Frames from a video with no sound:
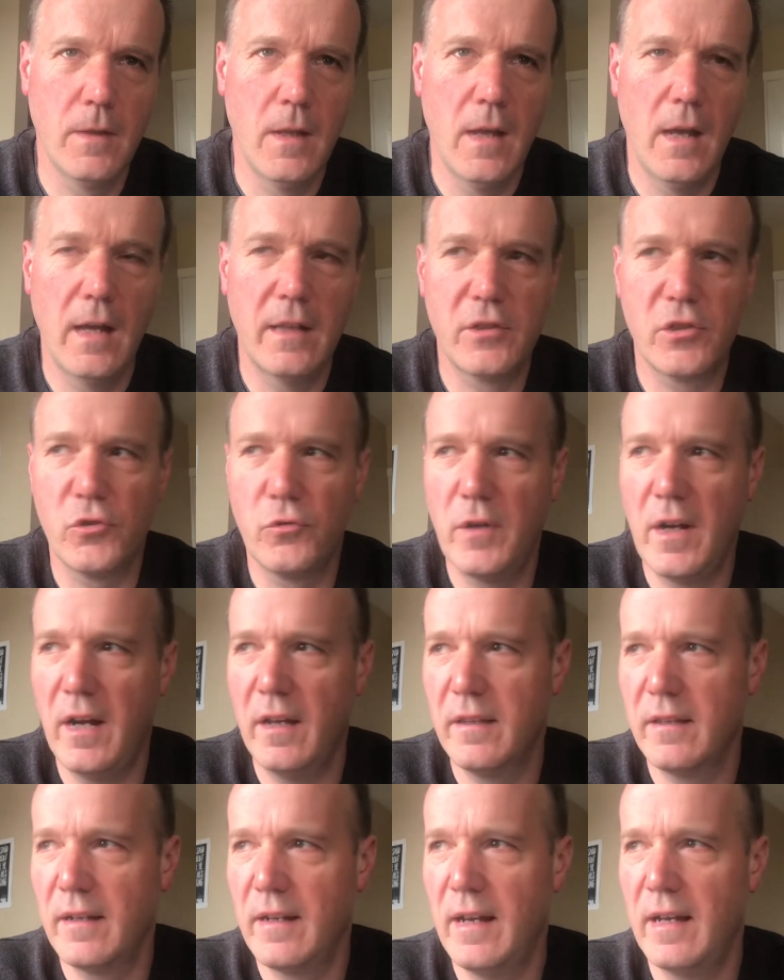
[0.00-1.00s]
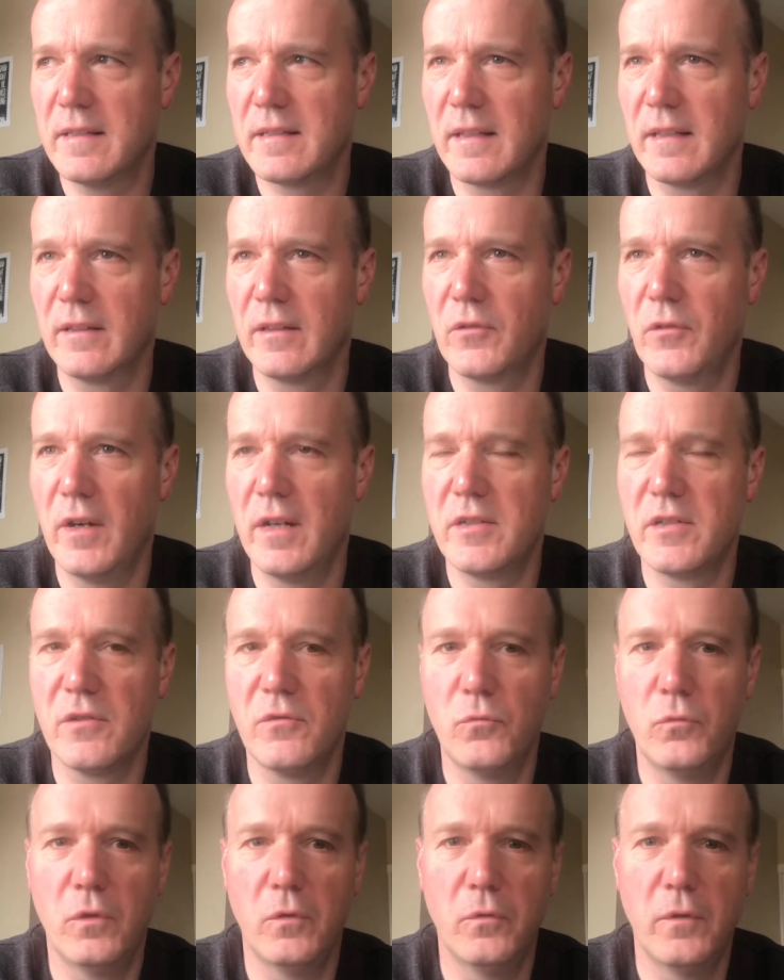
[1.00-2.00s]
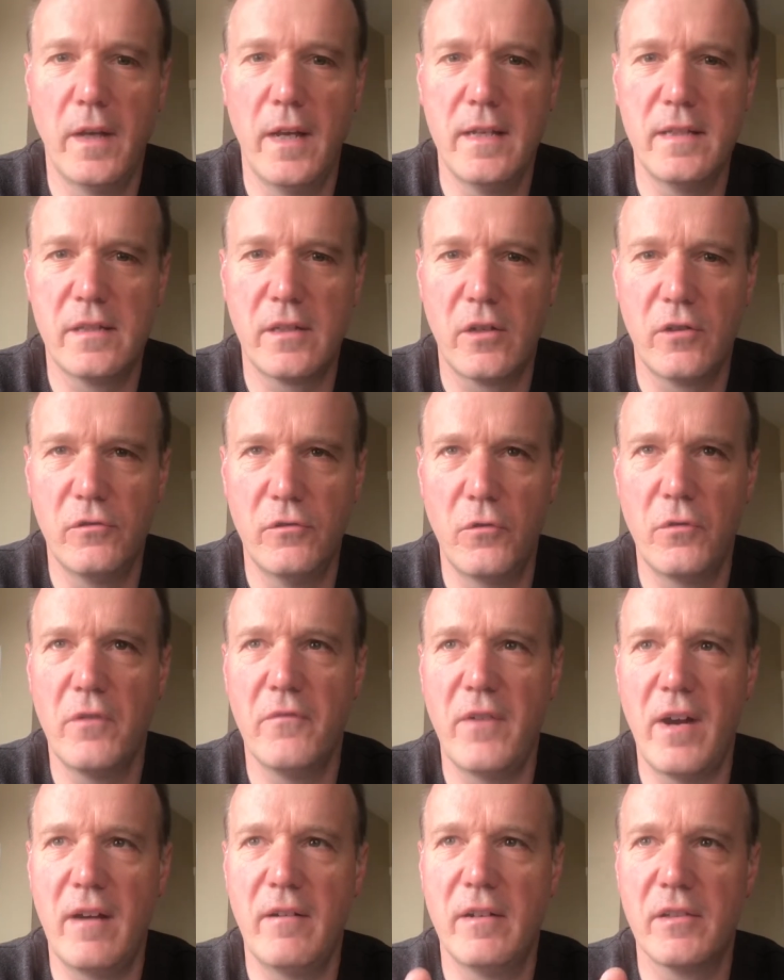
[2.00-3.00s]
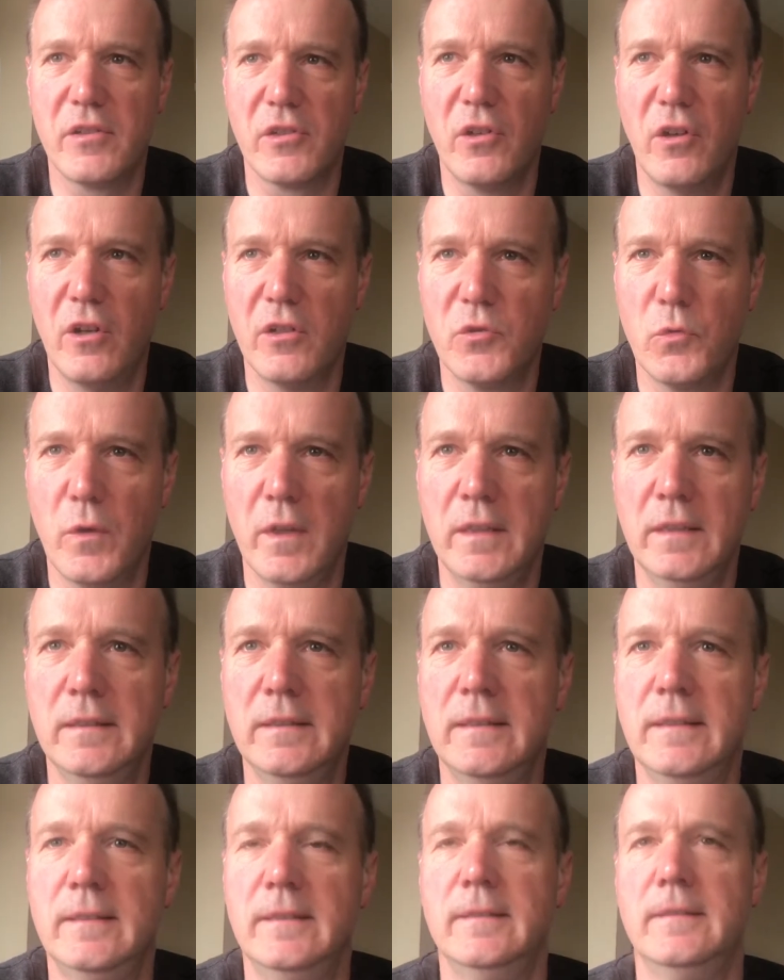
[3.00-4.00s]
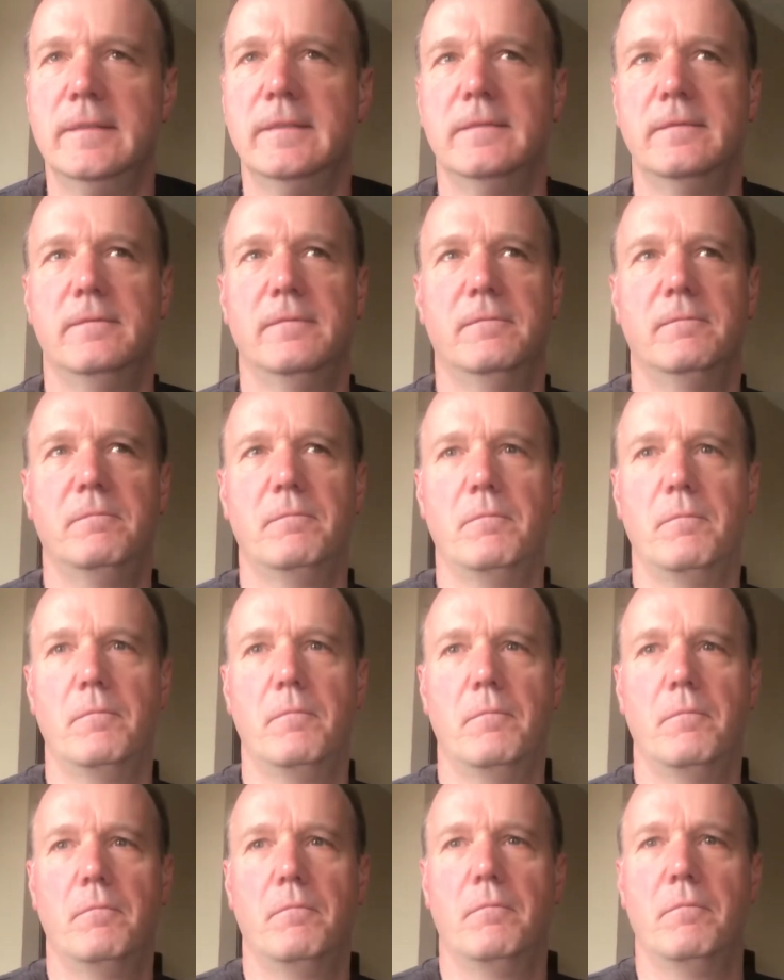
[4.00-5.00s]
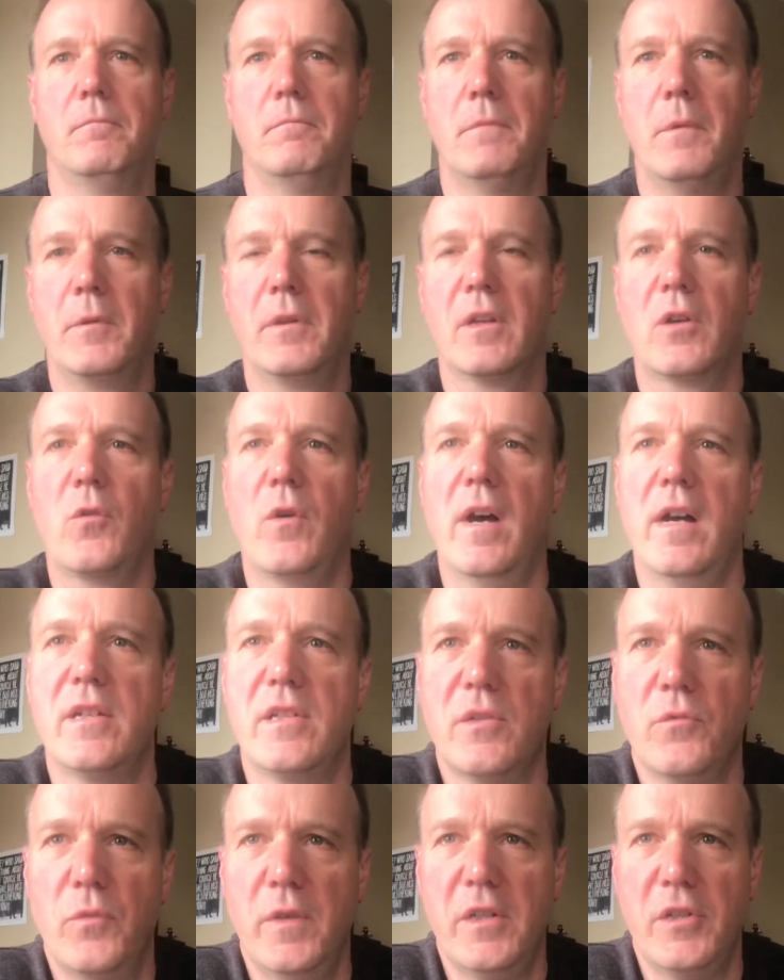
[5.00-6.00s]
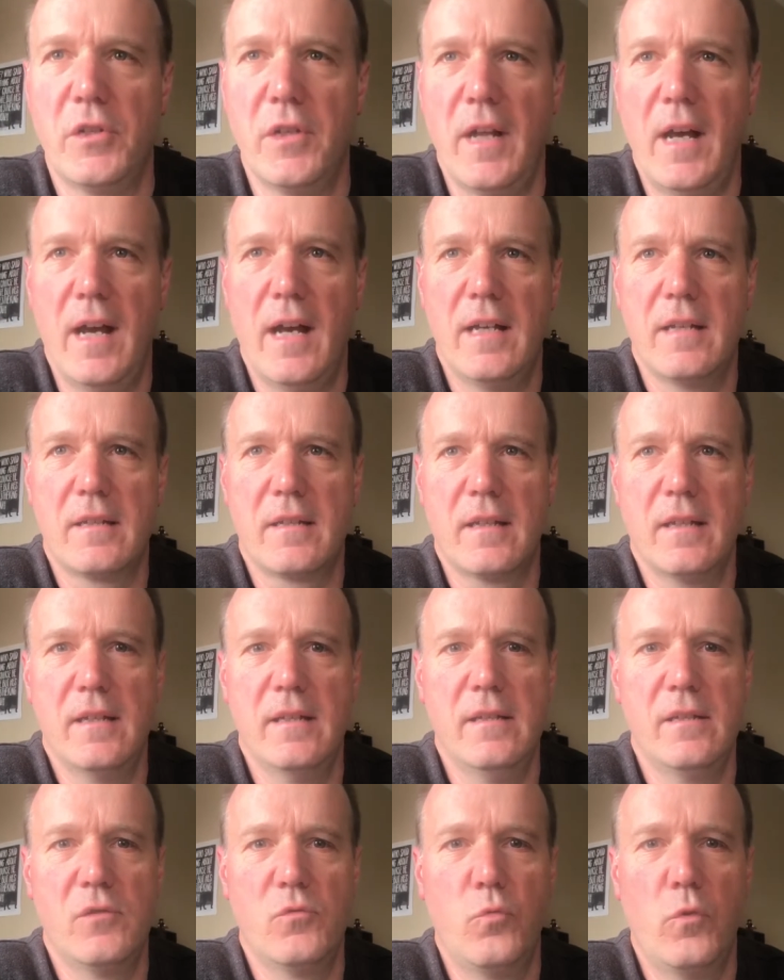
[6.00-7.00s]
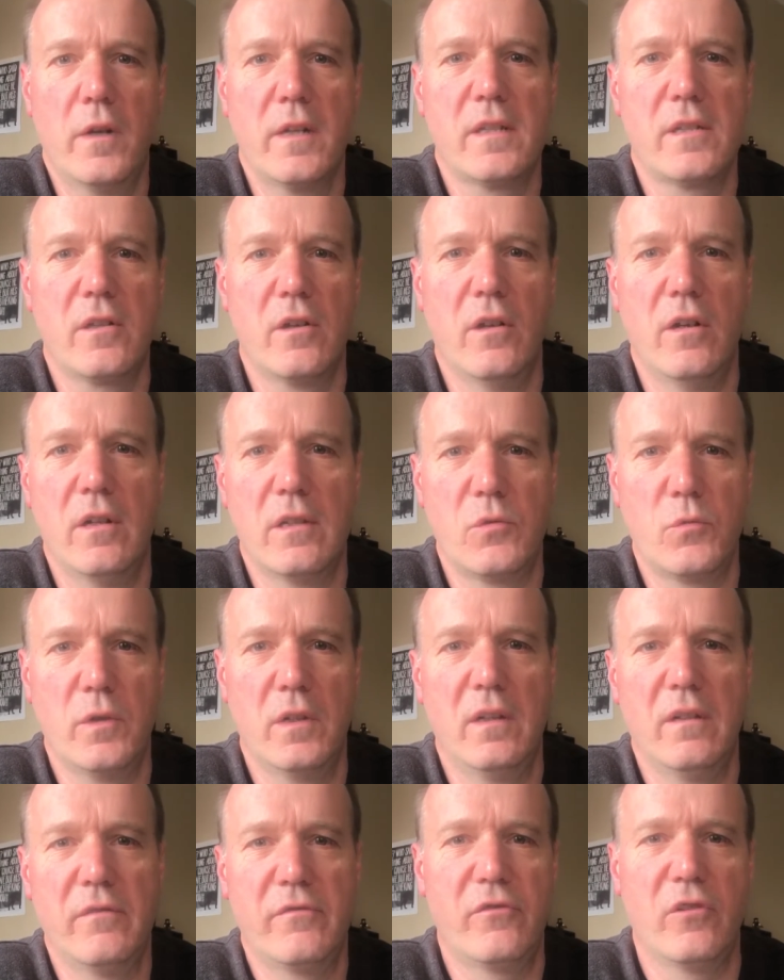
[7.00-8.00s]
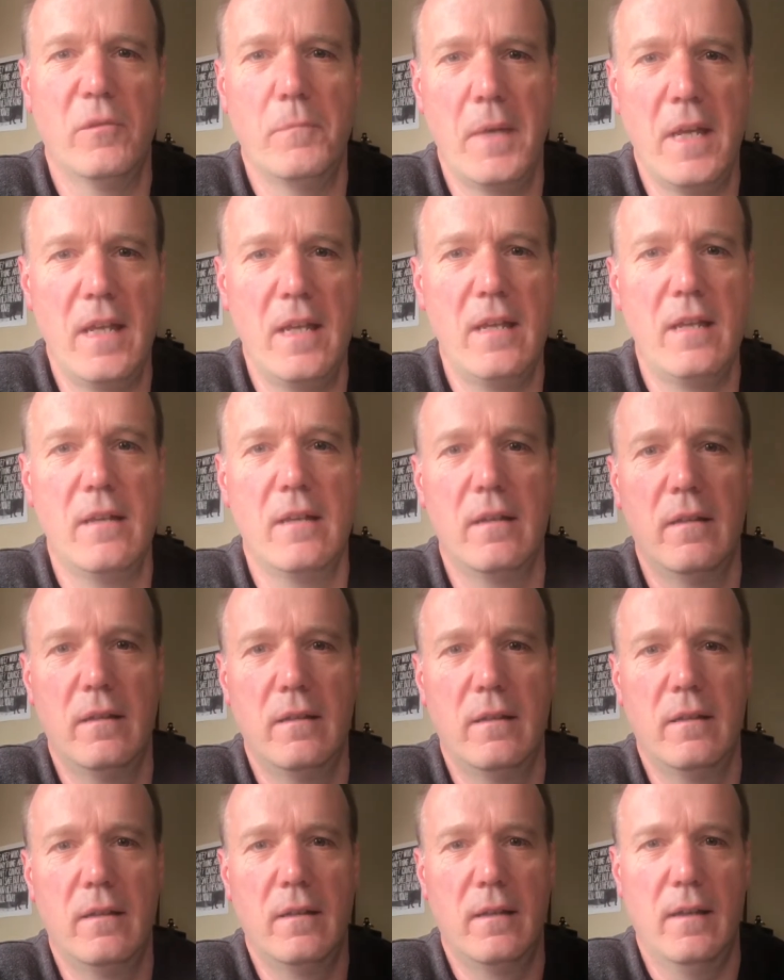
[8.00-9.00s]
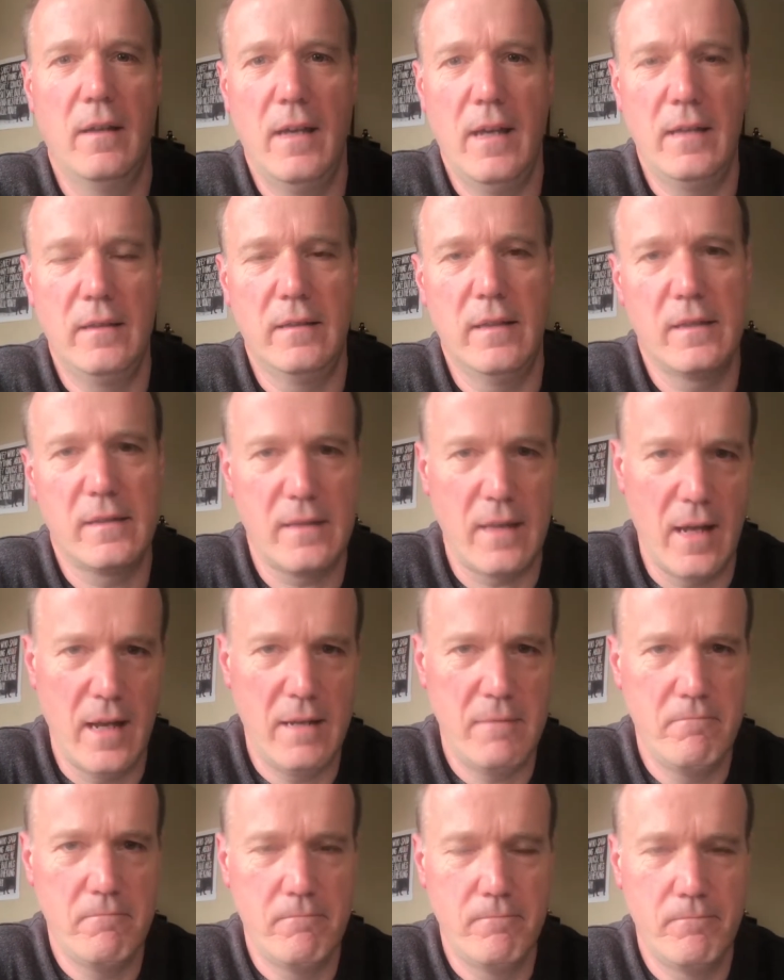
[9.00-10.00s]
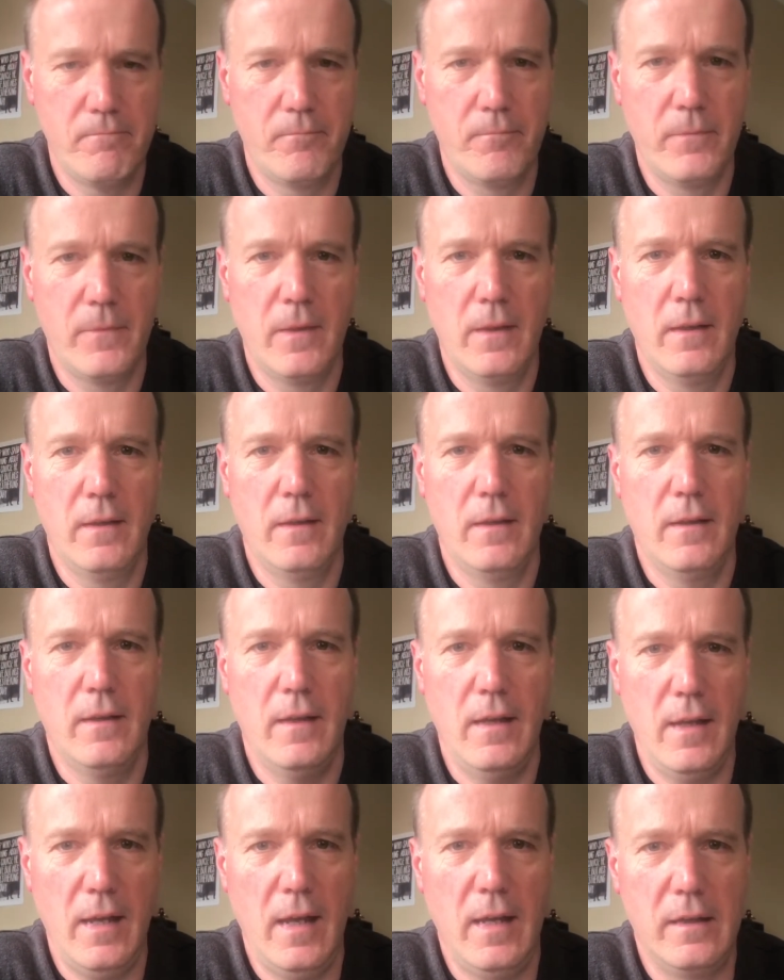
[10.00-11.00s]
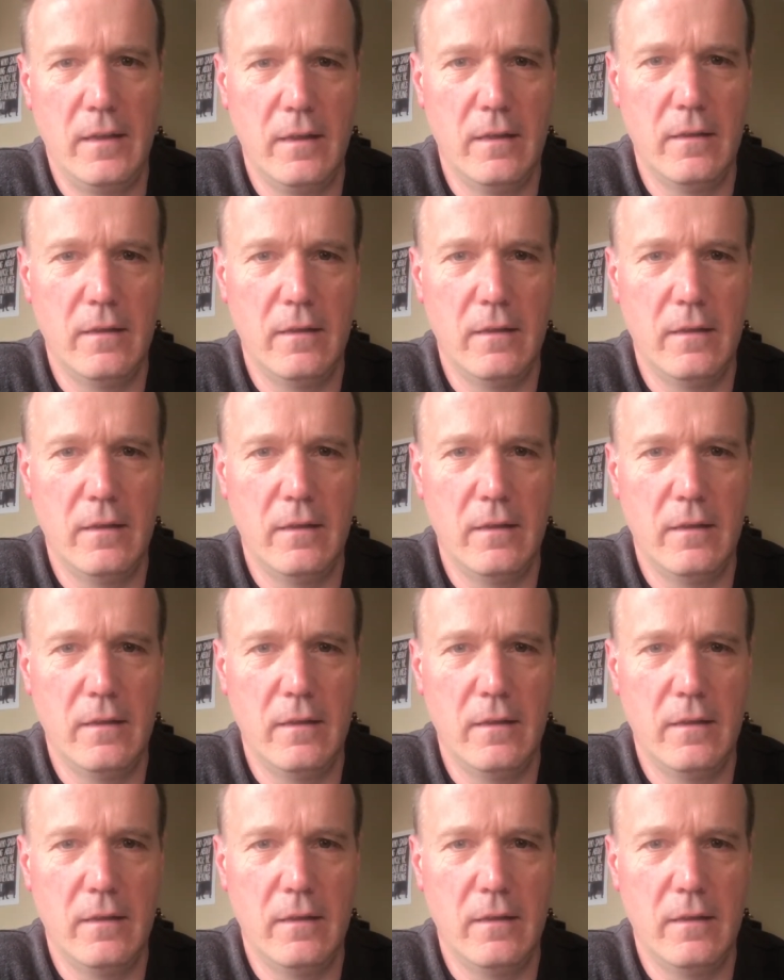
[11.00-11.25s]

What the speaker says: And so rather than asking the question, well, is coronavirus God's will? Maybe the question we should ask is, what is God's will for me in this time, in